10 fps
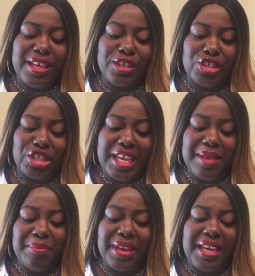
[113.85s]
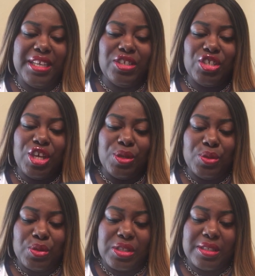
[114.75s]
Champagne
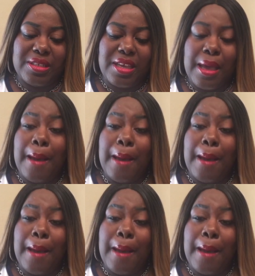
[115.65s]
Toast